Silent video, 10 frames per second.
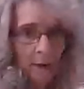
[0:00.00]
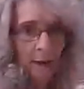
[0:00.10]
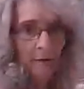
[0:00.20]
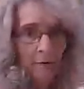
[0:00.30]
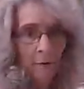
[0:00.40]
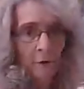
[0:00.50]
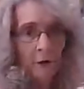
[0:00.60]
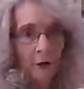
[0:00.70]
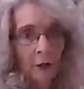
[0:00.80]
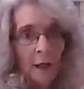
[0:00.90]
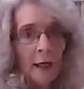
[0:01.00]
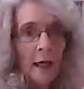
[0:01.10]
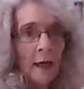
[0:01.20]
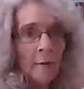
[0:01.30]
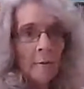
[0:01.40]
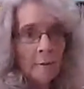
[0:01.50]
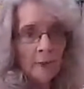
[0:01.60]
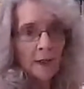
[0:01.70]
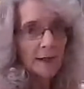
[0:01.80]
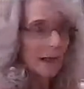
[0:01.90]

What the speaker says: any further there because